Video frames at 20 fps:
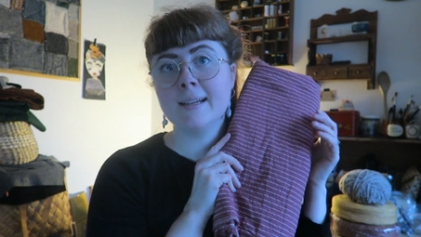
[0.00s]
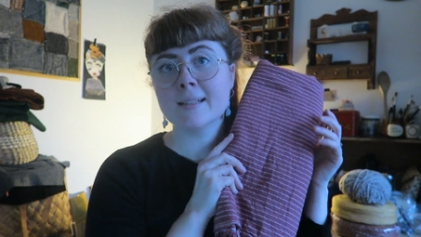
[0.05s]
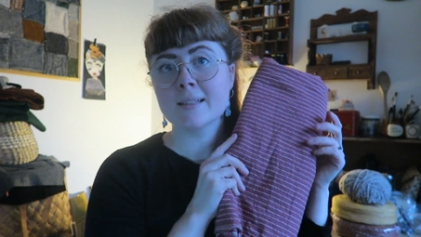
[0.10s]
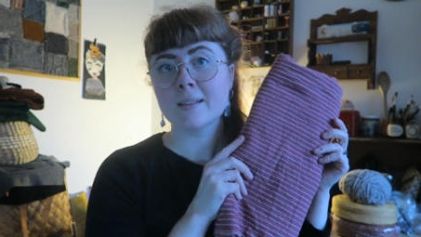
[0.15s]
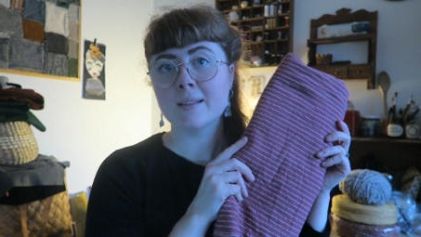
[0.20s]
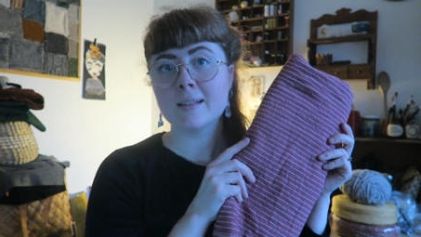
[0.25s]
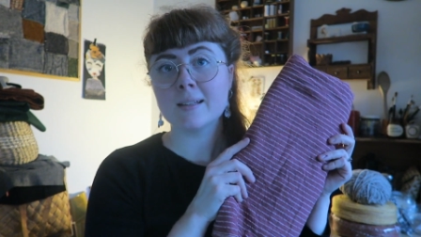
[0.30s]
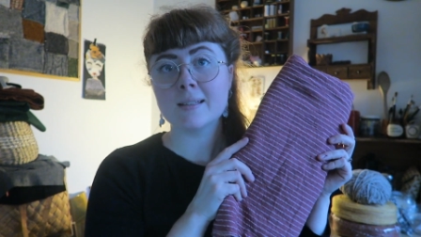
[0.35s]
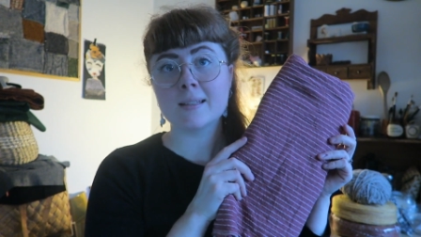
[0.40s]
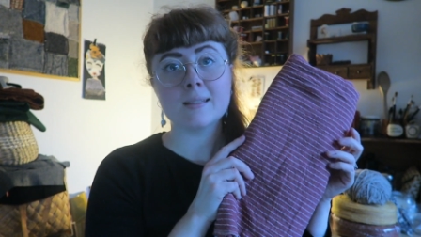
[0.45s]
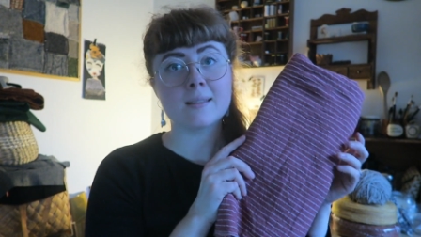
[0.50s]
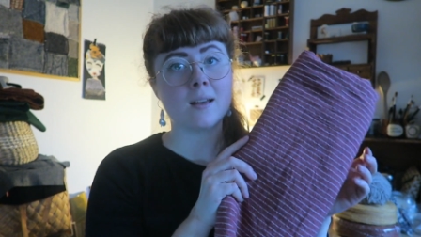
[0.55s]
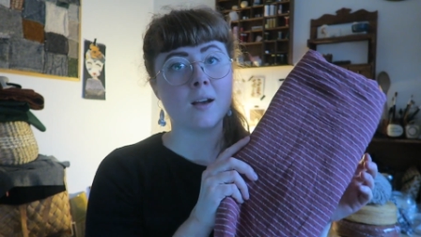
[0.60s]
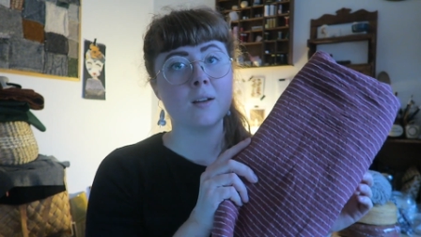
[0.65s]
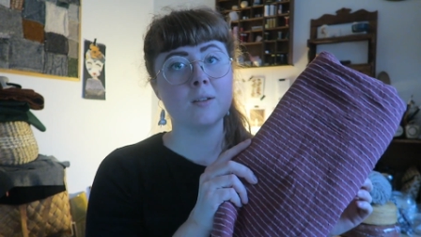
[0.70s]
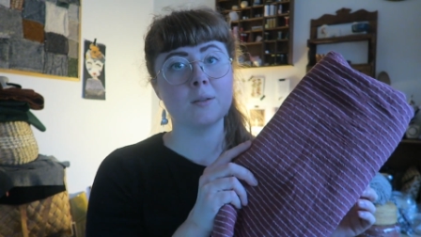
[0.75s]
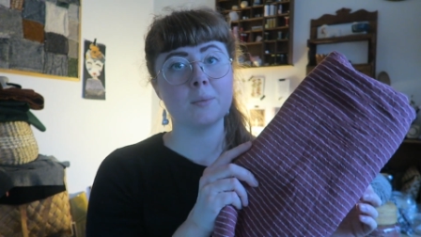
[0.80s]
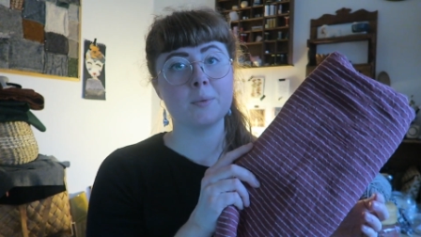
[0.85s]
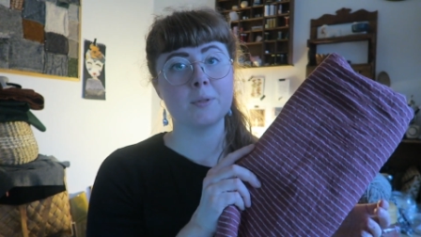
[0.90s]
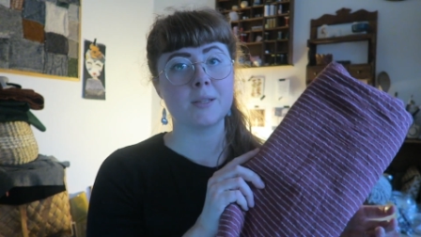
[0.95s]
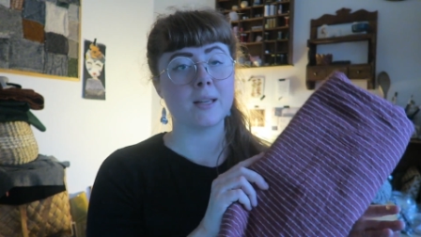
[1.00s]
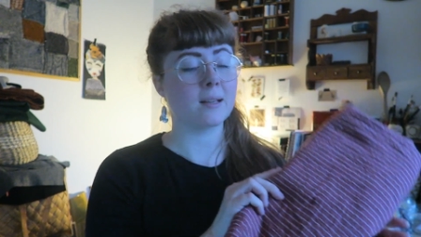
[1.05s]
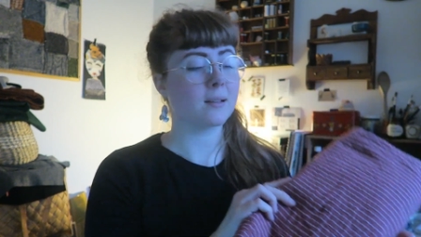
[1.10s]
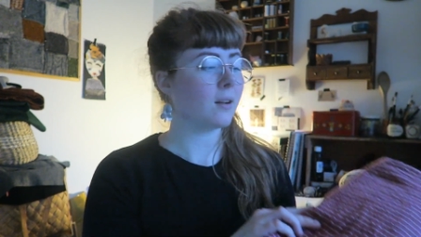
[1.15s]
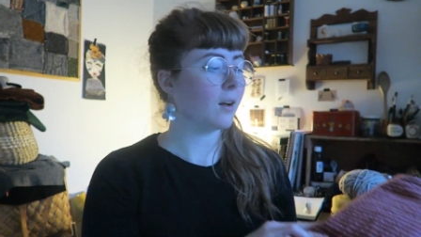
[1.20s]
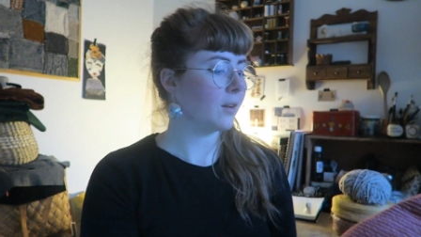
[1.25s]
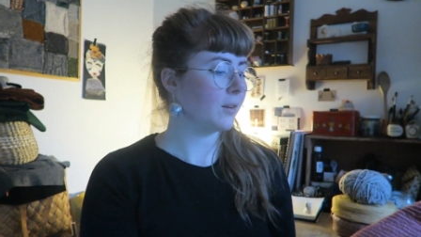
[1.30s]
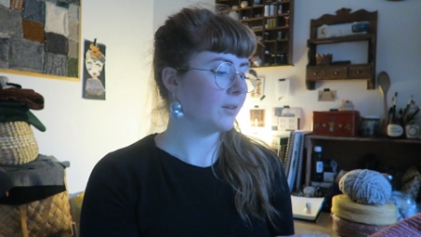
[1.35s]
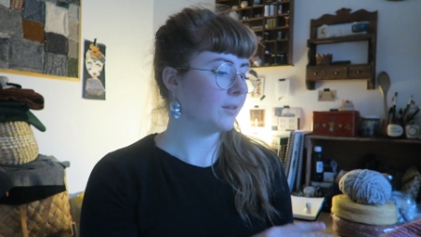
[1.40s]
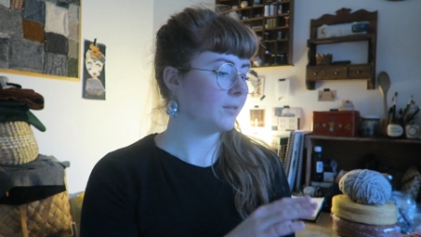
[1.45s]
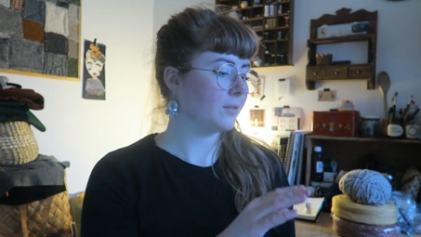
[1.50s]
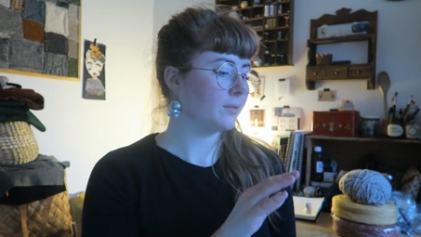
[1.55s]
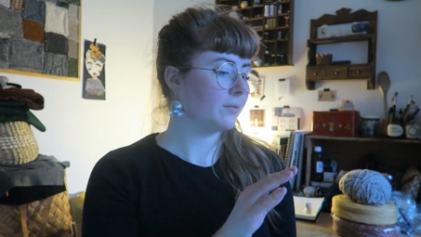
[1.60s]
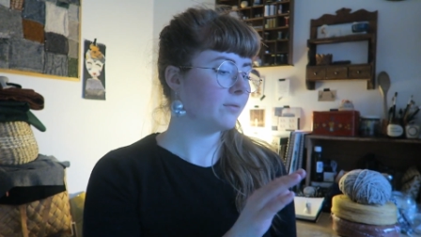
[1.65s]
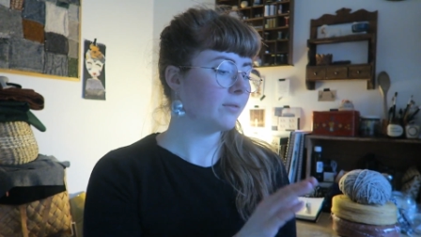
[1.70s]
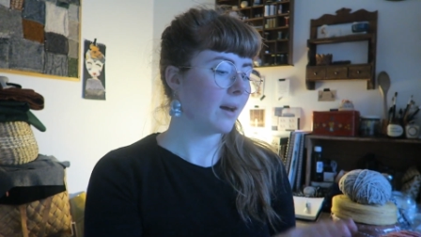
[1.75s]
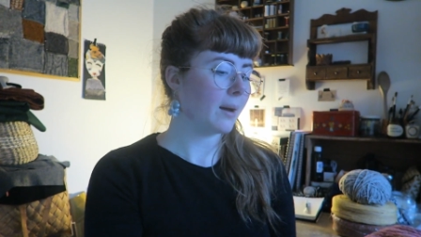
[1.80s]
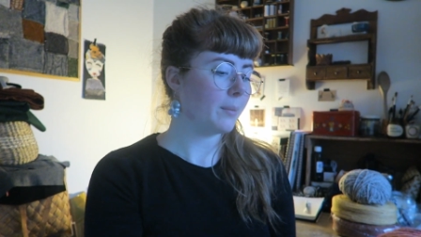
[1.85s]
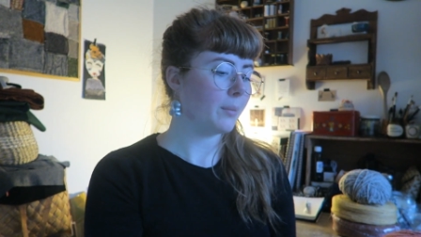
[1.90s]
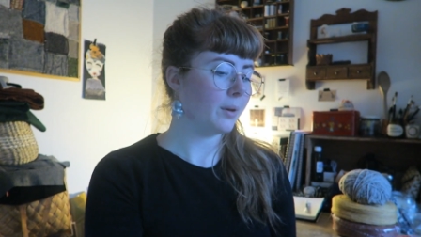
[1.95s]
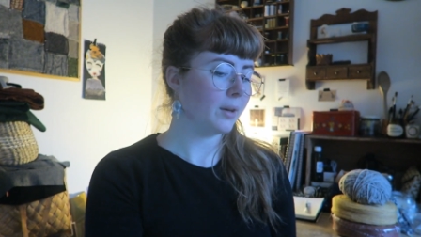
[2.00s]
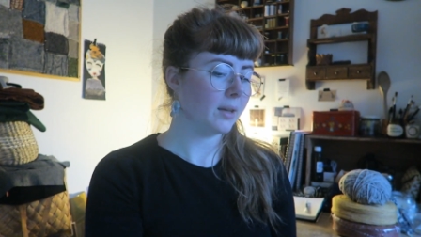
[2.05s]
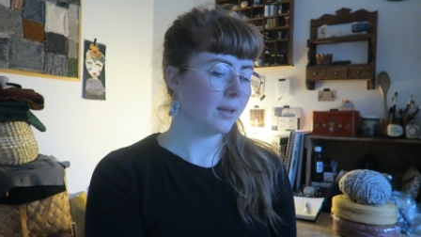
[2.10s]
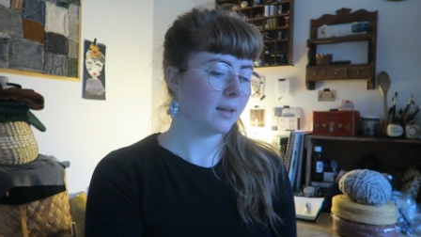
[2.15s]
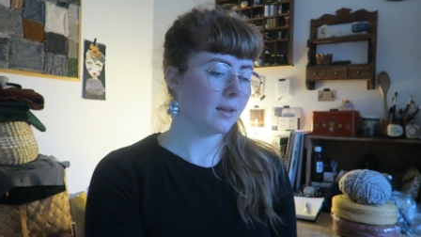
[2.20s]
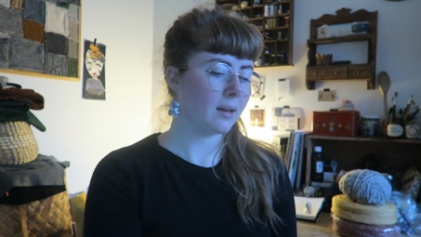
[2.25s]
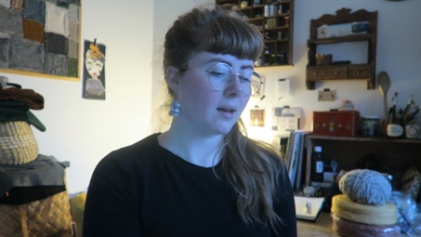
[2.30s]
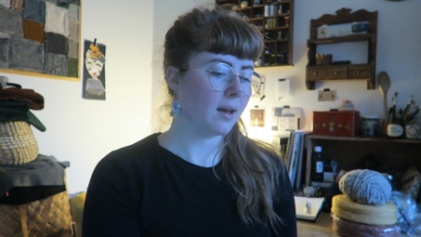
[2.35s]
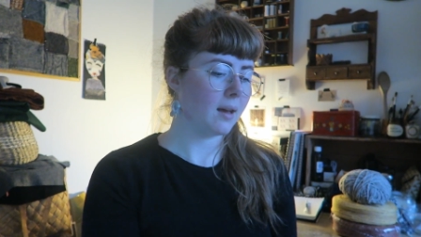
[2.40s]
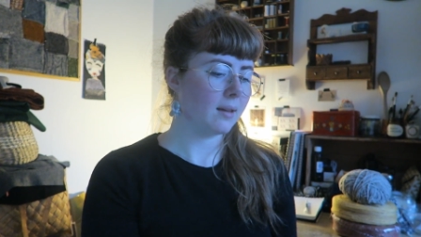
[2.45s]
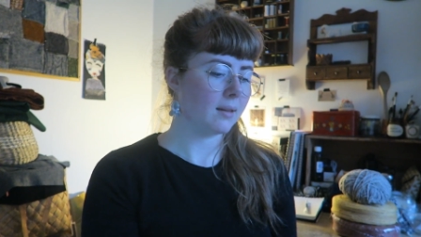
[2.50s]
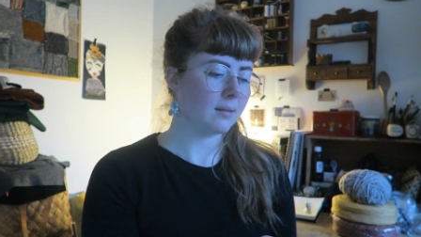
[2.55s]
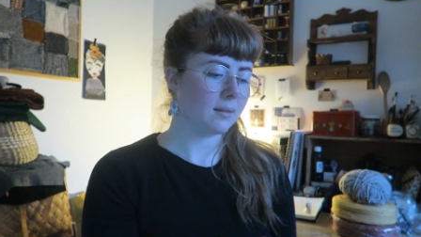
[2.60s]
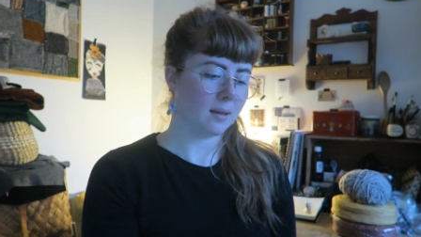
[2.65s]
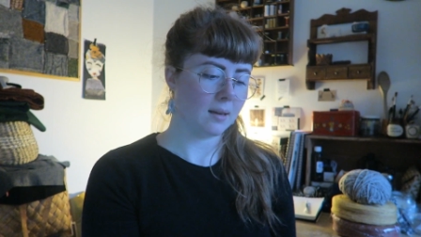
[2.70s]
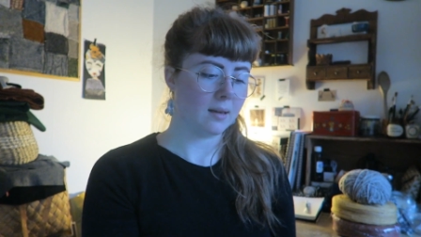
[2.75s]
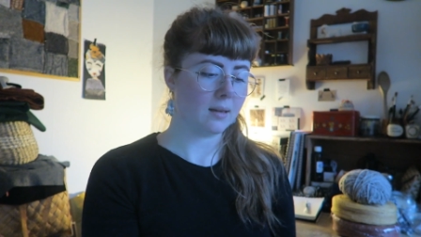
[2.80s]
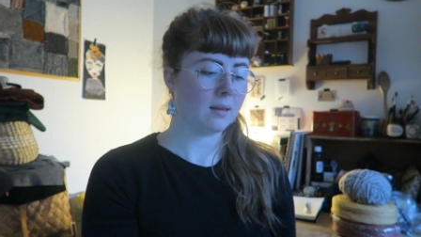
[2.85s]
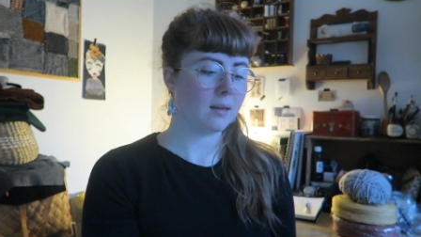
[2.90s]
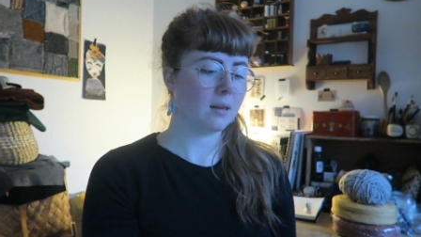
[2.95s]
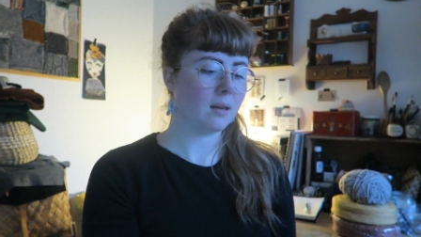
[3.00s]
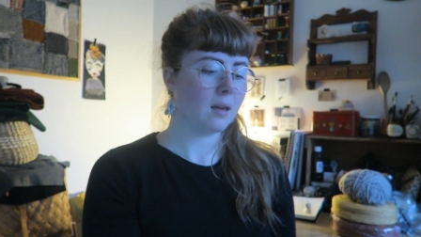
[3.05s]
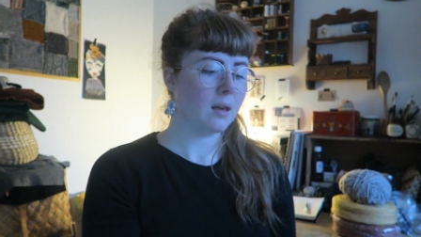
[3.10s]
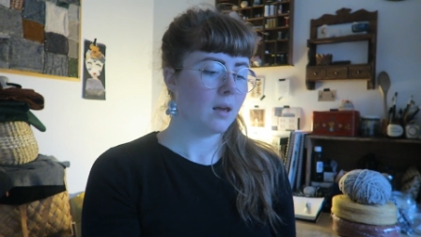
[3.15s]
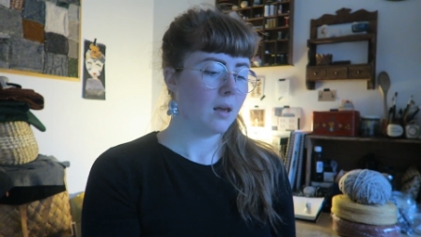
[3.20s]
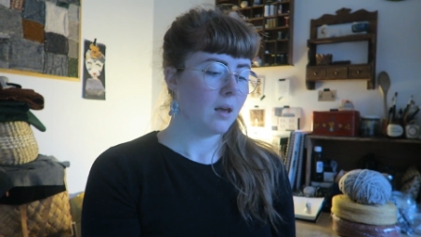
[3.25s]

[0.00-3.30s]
So this is 100% cotton fabric, I think.